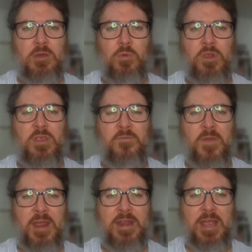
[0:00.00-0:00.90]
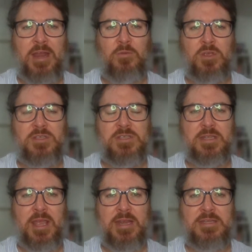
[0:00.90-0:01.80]
what you found out was
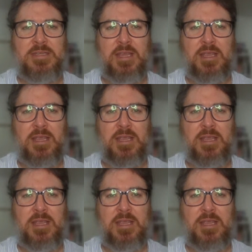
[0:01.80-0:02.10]
that